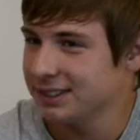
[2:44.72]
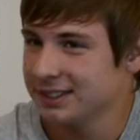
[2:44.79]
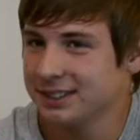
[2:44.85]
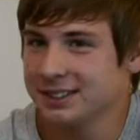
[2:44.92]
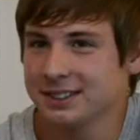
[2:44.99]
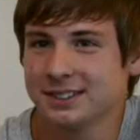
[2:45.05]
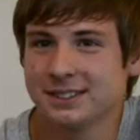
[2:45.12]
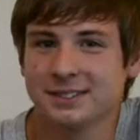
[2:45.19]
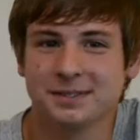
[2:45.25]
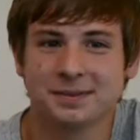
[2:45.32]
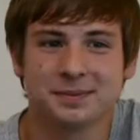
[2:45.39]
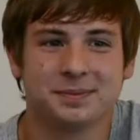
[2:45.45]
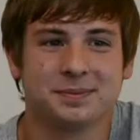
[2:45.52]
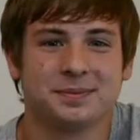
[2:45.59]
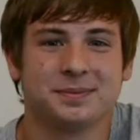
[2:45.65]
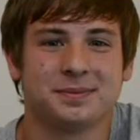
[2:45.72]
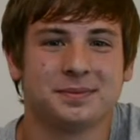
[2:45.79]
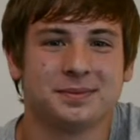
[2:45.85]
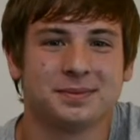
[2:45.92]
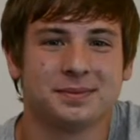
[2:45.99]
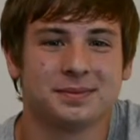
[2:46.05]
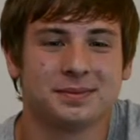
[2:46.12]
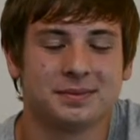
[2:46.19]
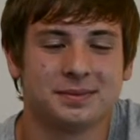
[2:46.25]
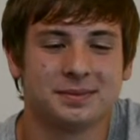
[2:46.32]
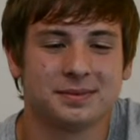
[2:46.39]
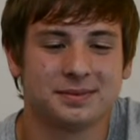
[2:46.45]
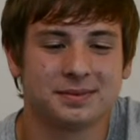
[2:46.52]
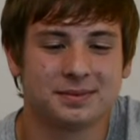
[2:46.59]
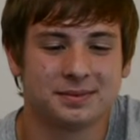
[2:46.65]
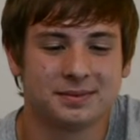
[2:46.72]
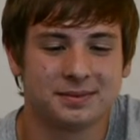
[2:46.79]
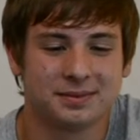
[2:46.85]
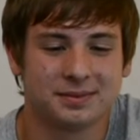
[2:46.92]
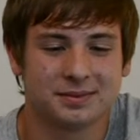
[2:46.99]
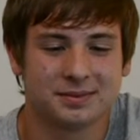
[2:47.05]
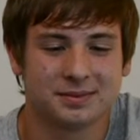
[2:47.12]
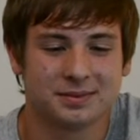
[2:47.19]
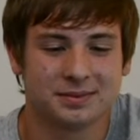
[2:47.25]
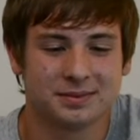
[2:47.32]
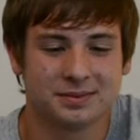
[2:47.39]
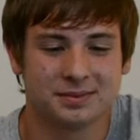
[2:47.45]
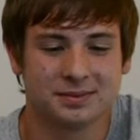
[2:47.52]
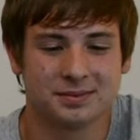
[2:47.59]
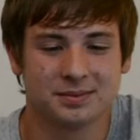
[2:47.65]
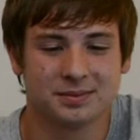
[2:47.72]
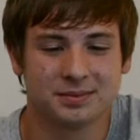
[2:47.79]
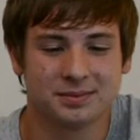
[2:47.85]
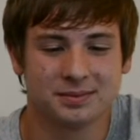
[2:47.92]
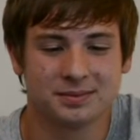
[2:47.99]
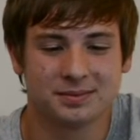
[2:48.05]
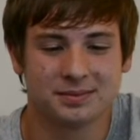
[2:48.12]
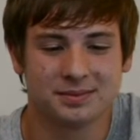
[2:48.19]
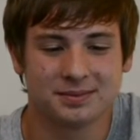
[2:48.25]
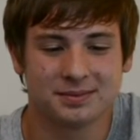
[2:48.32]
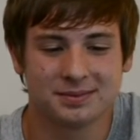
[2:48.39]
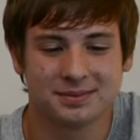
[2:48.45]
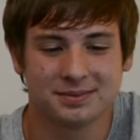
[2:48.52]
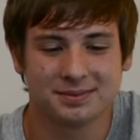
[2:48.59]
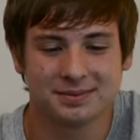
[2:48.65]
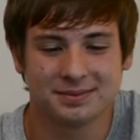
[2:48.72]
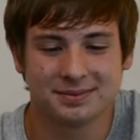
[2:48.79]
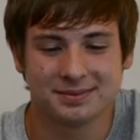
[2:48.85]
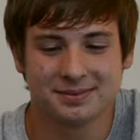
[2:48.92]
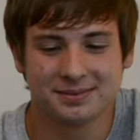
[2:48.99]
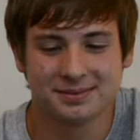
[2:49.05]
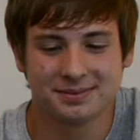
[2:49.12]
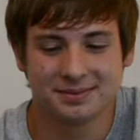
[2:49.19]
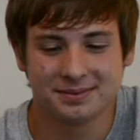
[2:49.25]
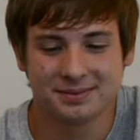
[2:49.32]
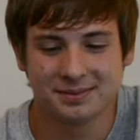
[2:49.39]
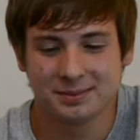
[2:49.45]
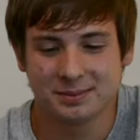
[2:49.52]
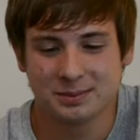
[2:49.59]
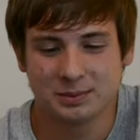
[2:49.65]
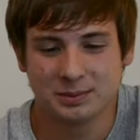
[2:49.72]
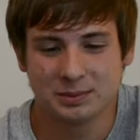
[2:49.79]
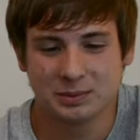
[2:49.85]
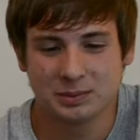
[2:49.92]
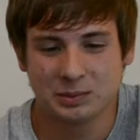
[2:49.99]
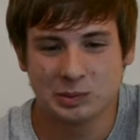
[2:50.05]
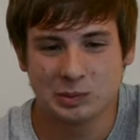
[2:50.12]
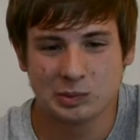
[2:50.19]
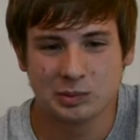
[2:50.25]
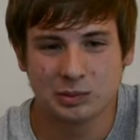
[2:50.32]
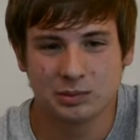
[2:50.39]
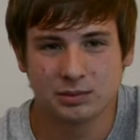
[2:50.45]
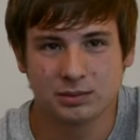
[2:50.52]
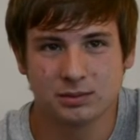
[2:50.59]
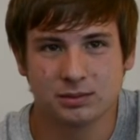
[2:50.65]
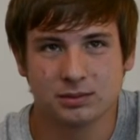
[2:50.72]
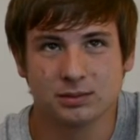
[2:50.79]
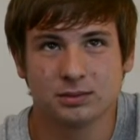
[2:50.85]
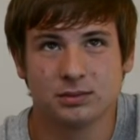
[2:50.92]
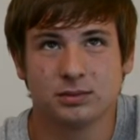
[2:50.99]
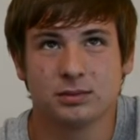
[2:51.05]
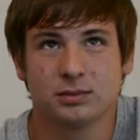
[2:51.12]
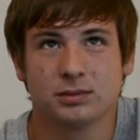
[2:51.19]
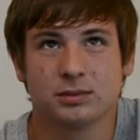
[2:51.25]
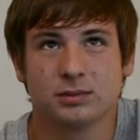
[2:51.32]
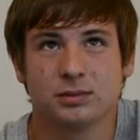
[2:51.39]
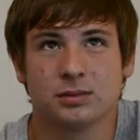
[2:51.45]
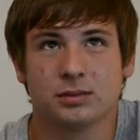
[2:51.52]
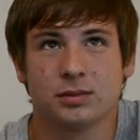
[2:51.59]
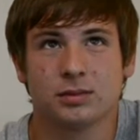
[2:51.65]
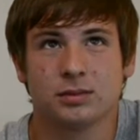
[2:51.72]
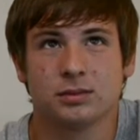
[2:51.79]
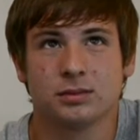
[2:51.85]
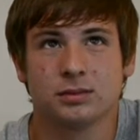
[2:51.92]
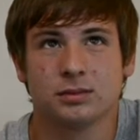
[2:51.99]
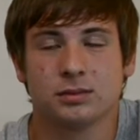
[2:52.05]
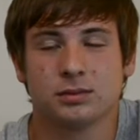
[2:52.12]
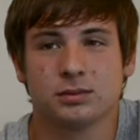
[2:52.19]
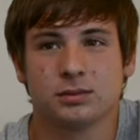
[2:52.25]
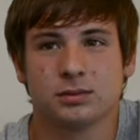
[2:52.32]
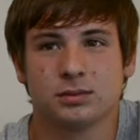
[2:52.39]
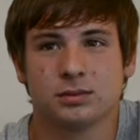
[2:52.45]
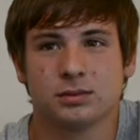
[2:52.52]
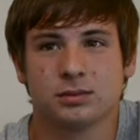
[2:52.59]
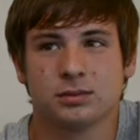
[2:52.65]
This person isn't speaking.